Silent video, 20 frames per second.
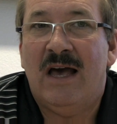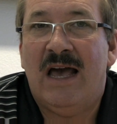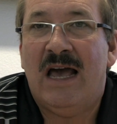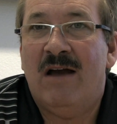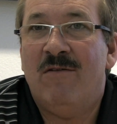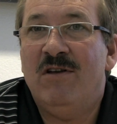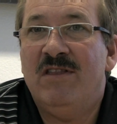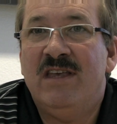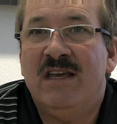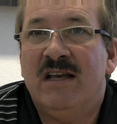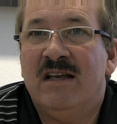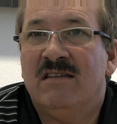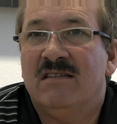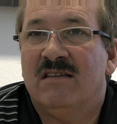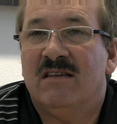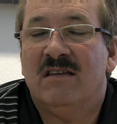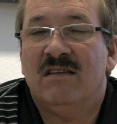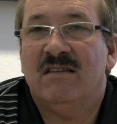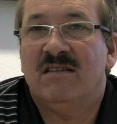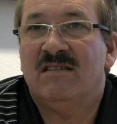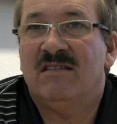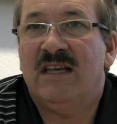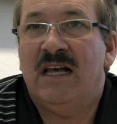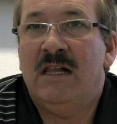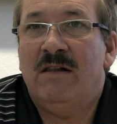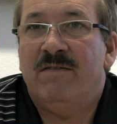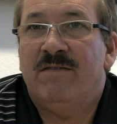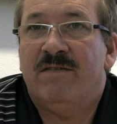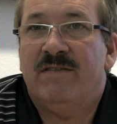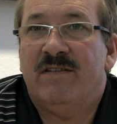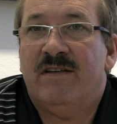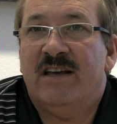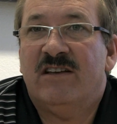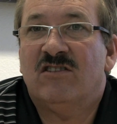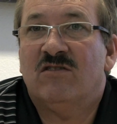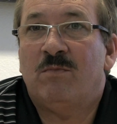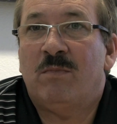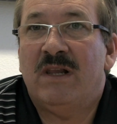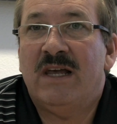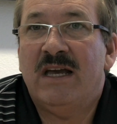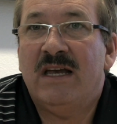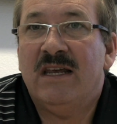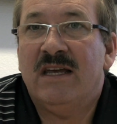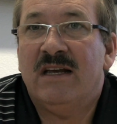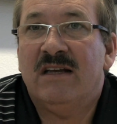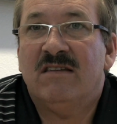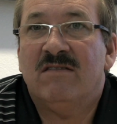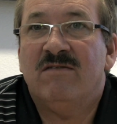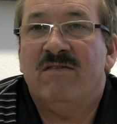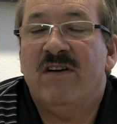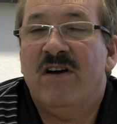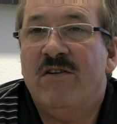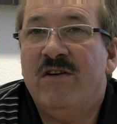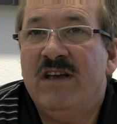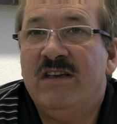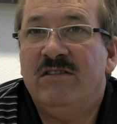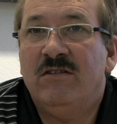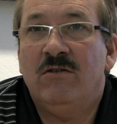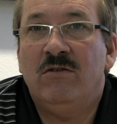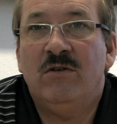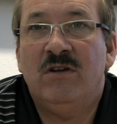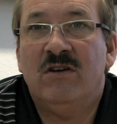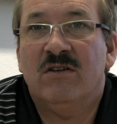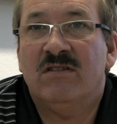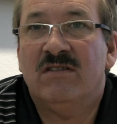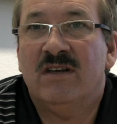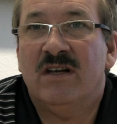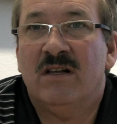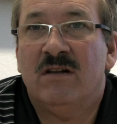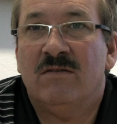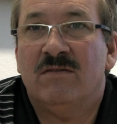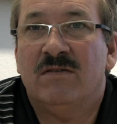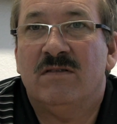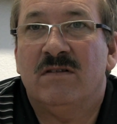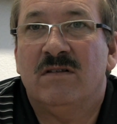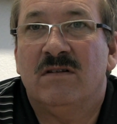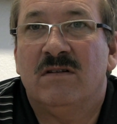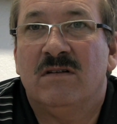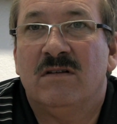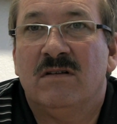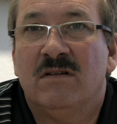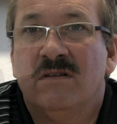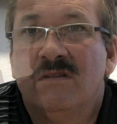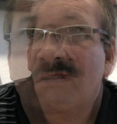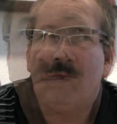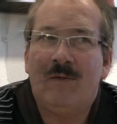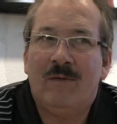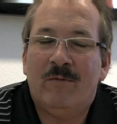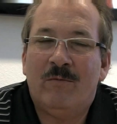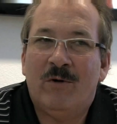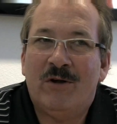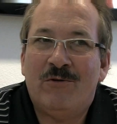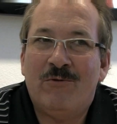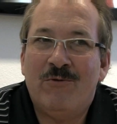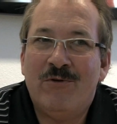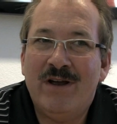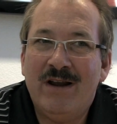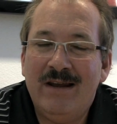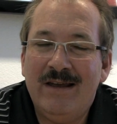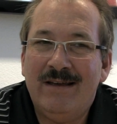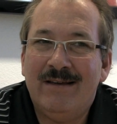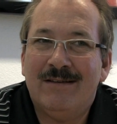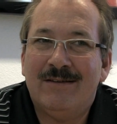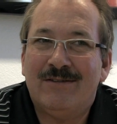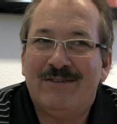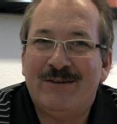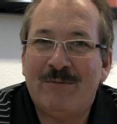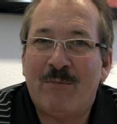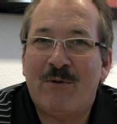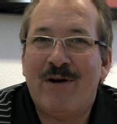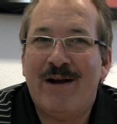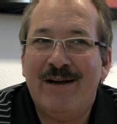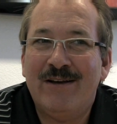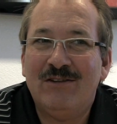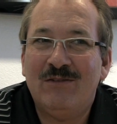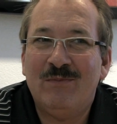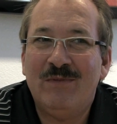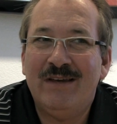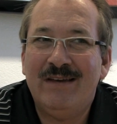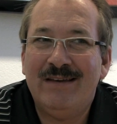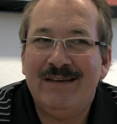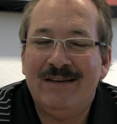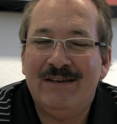Everything is self-explaining. It's very easy to do it yourself. What really surprised me